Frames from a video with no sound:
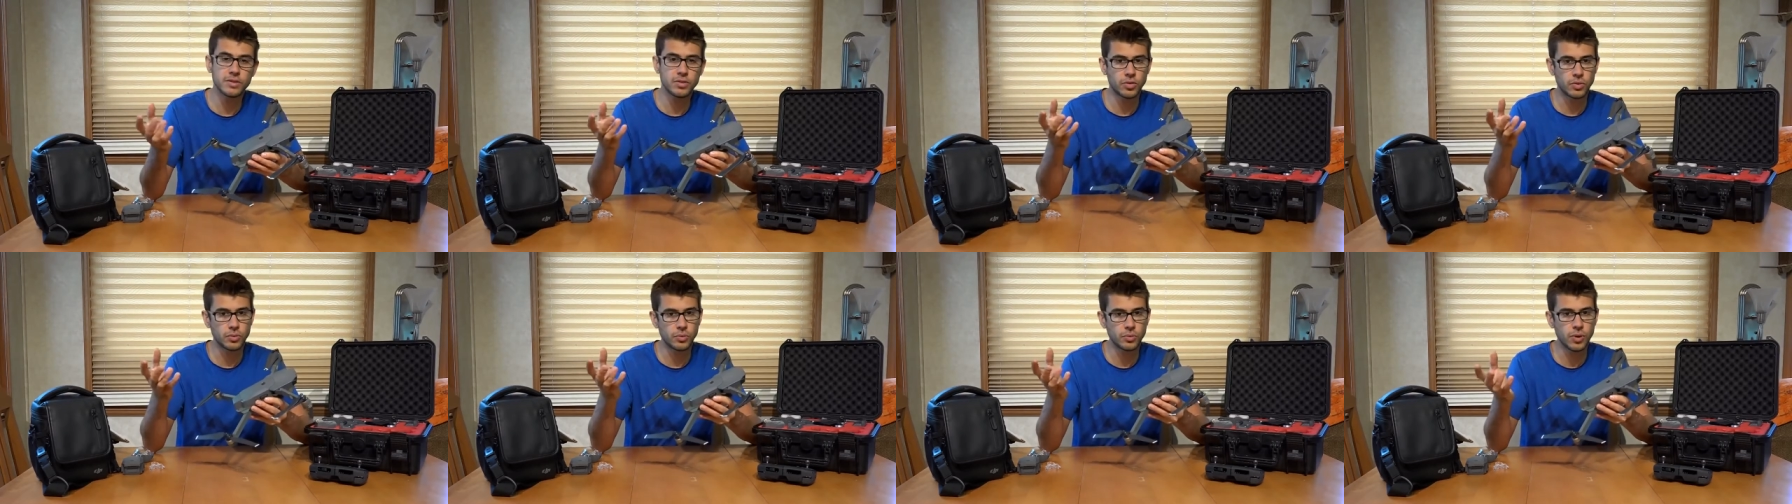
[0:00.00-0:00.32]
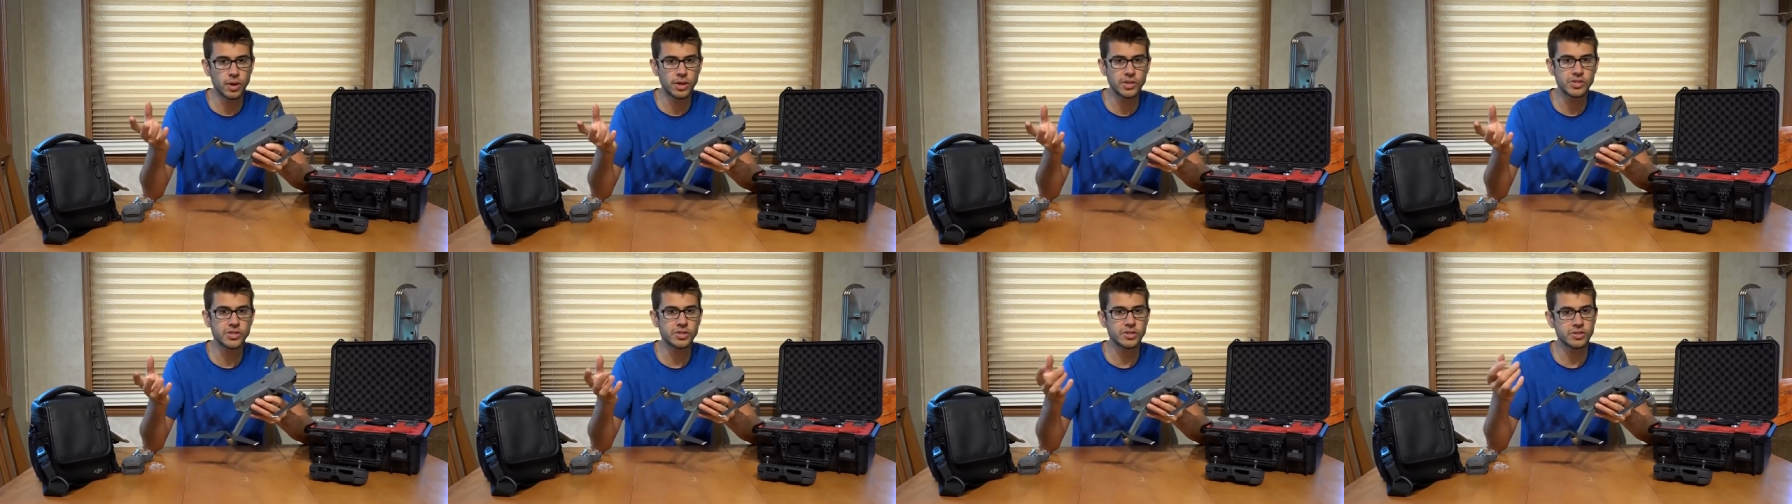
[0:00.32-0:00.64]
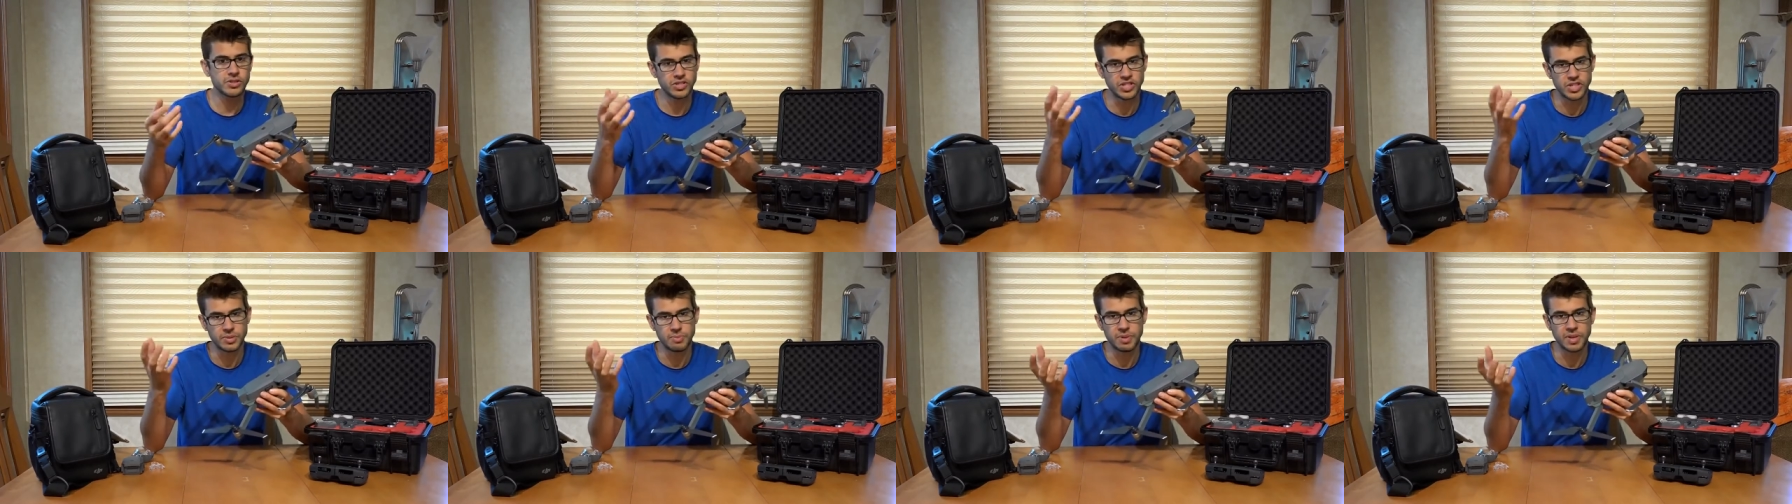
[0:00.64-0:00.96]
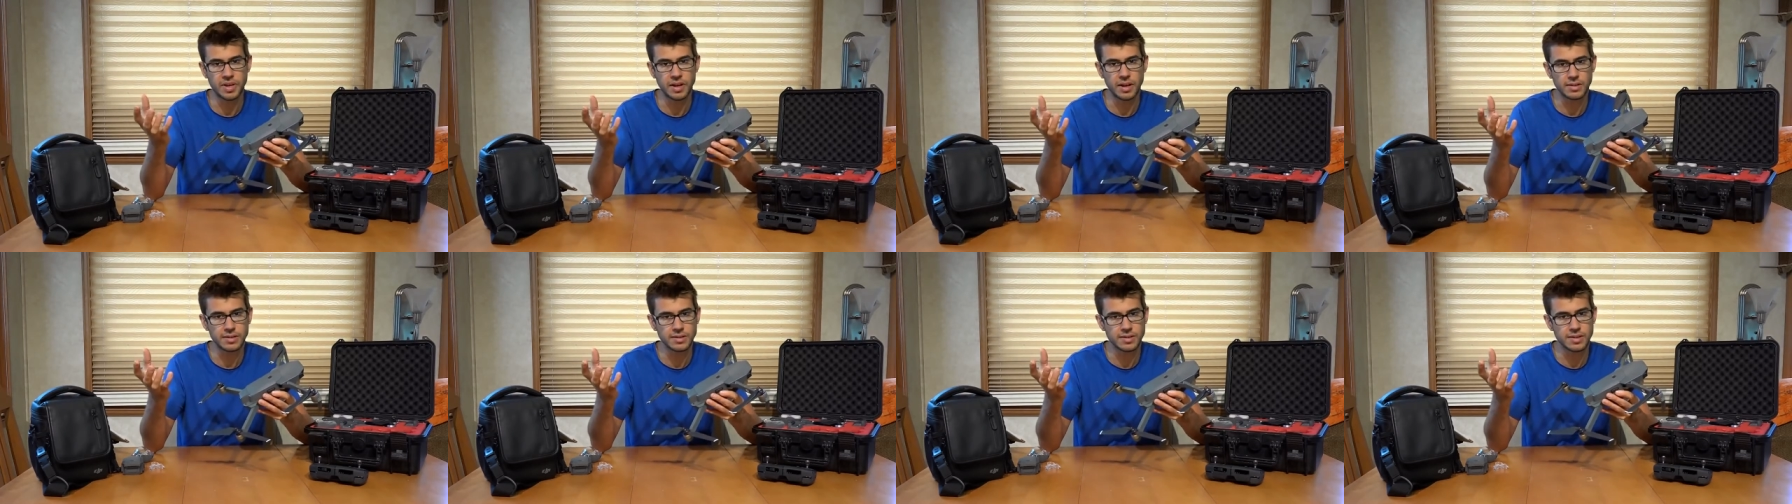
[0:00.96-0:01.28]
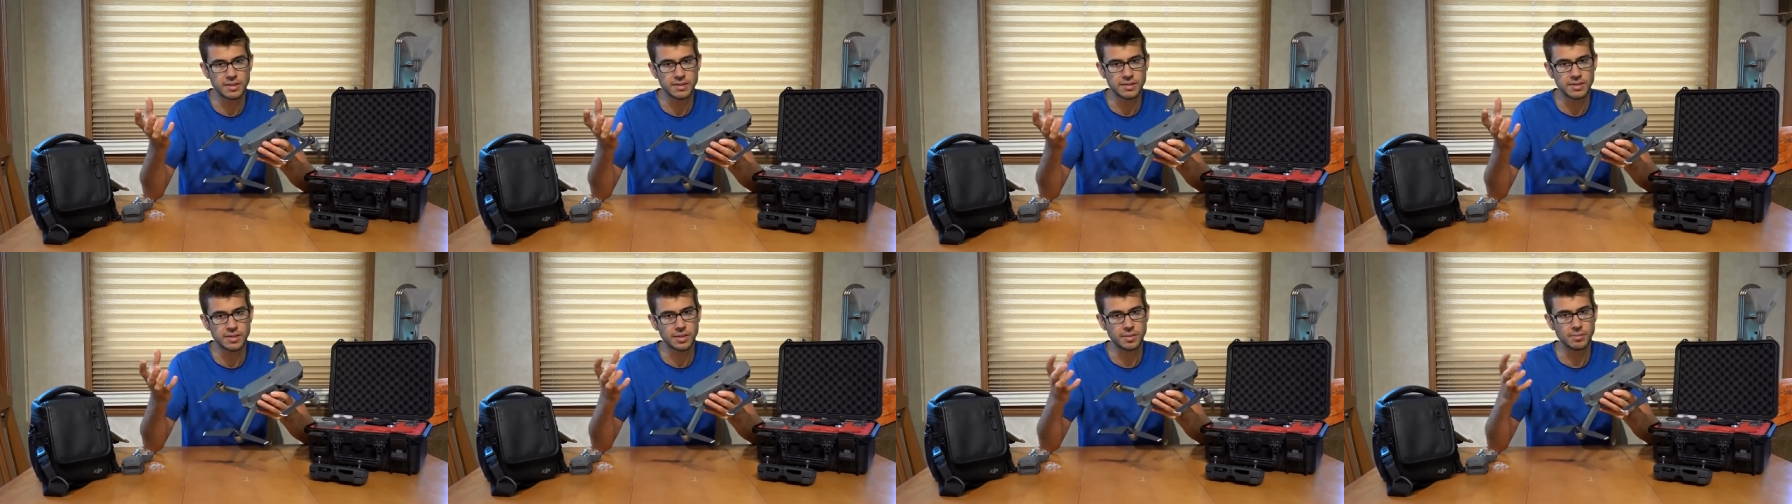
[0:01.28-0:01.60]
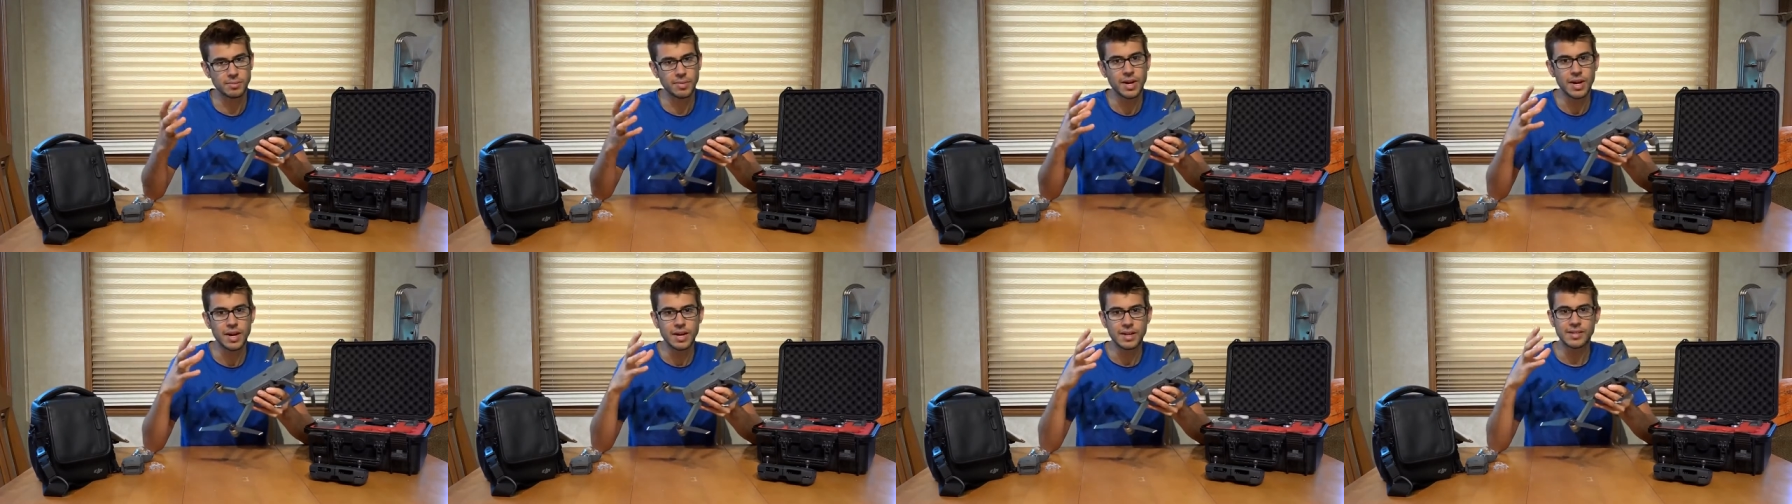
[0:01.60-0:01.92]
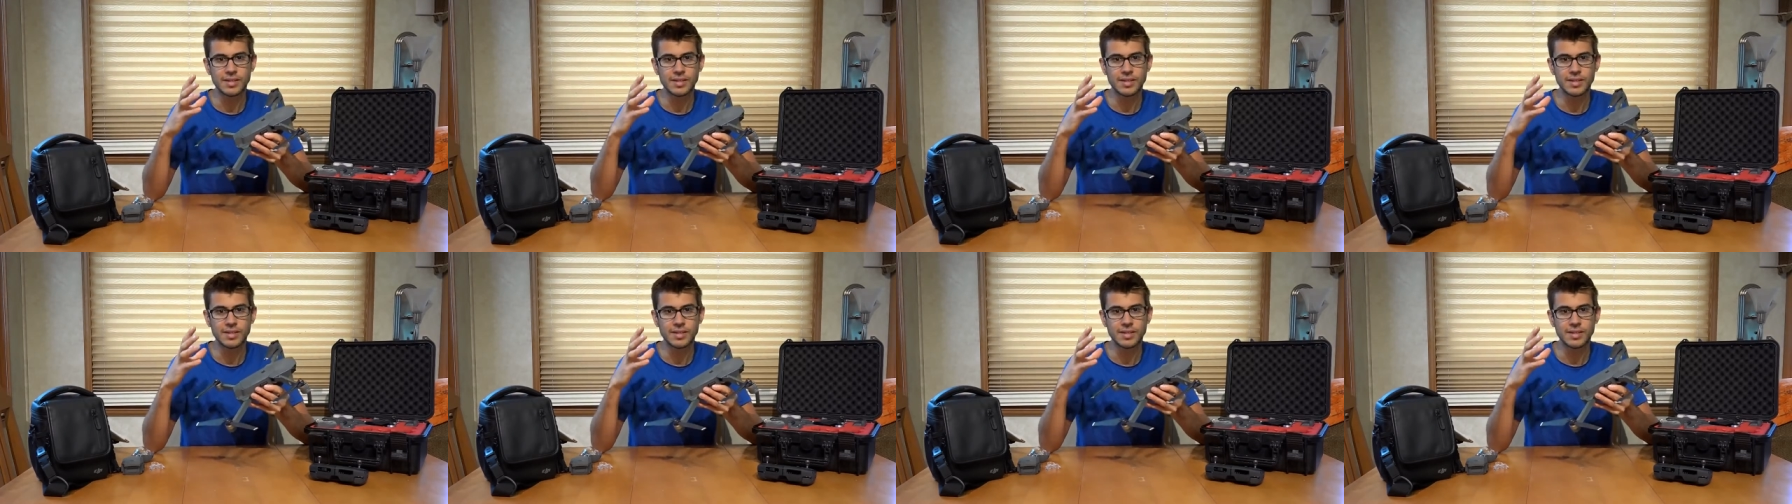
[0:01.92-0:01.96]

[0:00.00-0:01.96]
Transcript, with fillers: the Russian GPS system,